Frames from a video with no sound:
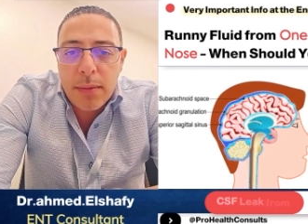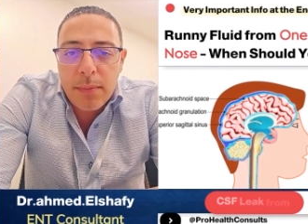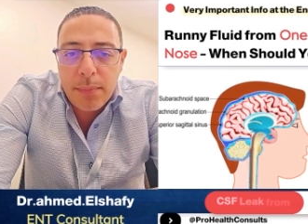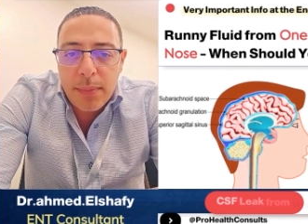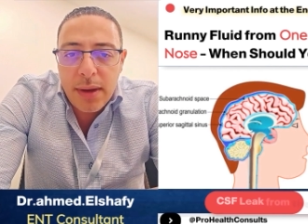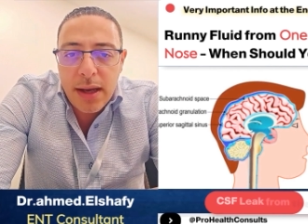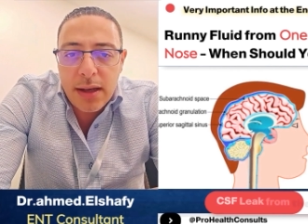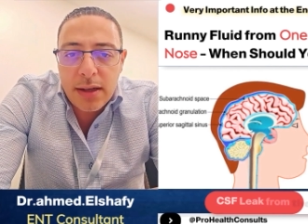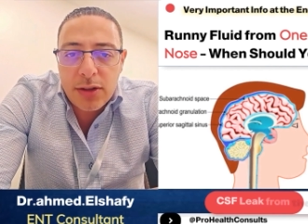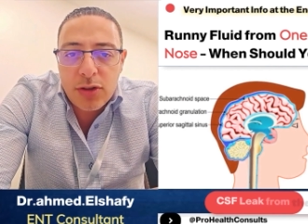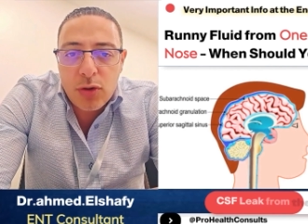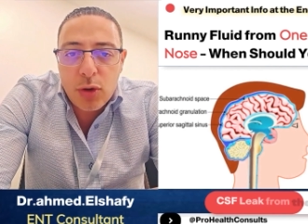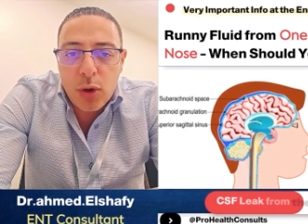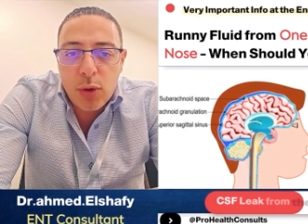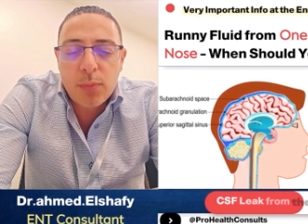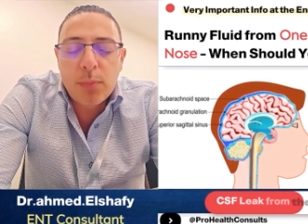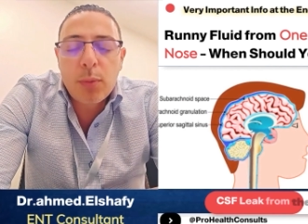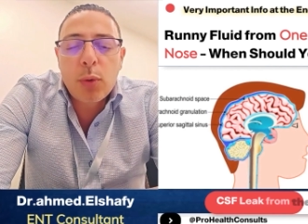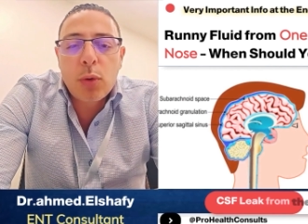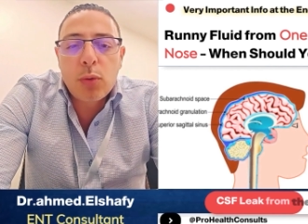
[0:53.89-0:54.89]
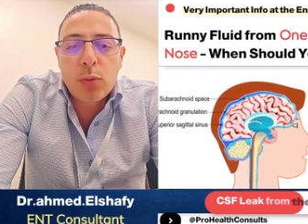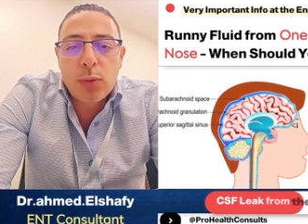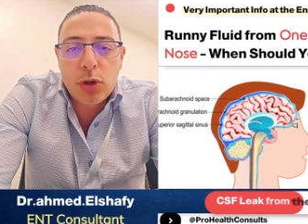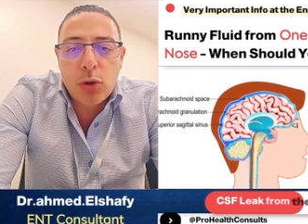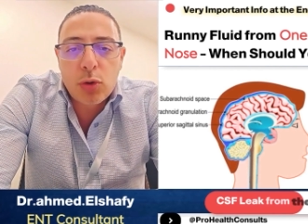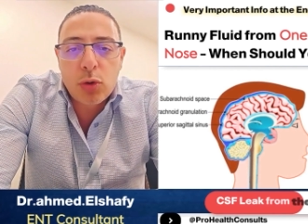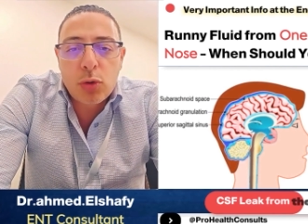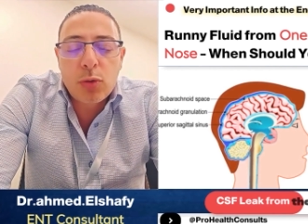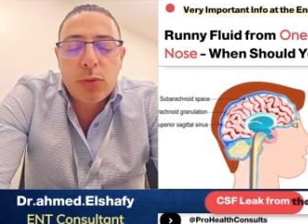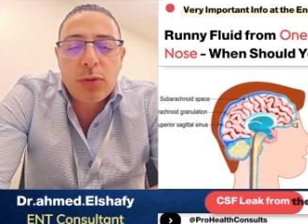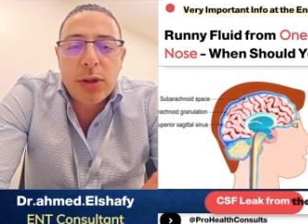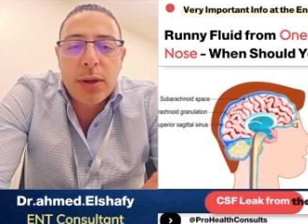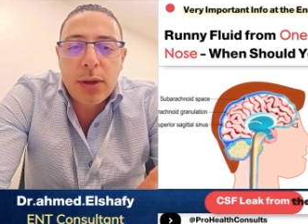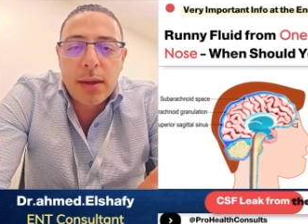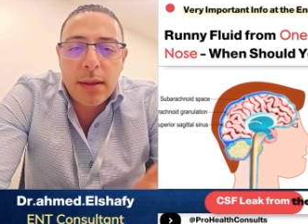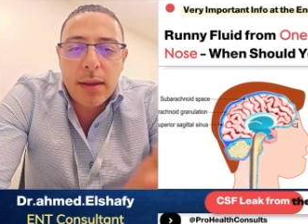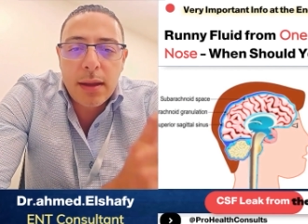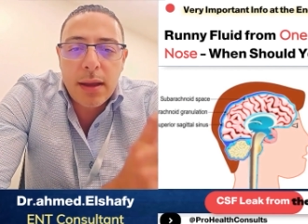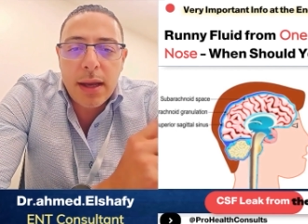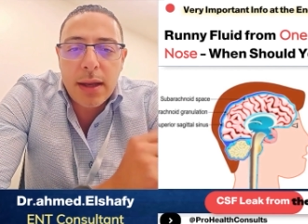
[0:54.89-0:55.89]
meaning a strong bone with grooves,
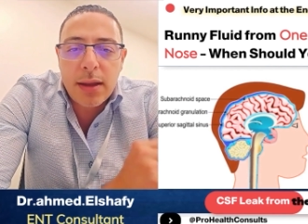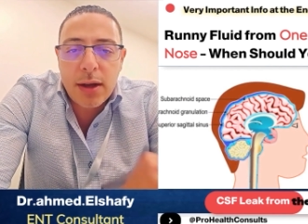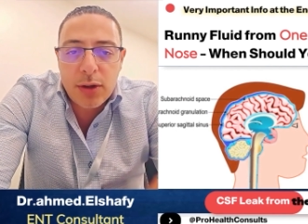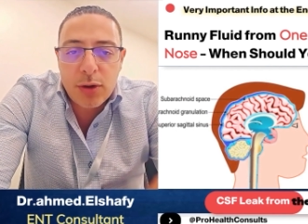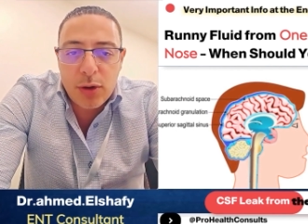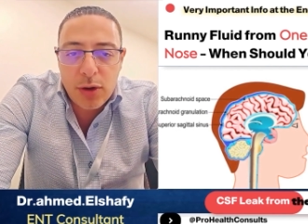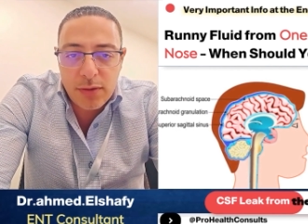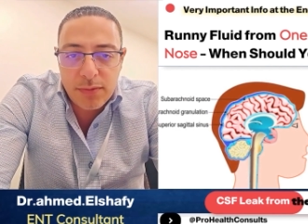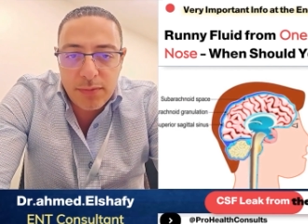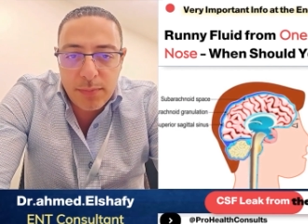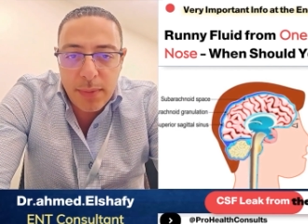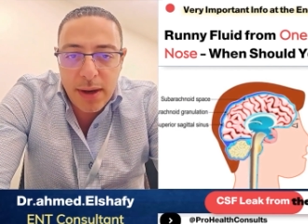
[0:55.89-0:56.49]
and a nerve